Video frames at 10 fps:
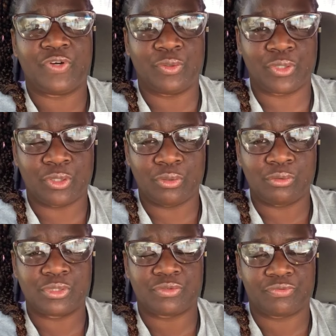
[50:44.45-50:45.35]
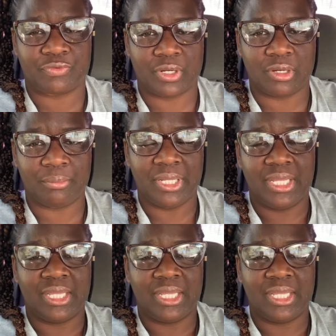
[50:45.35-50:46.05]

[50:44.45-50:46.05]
photos from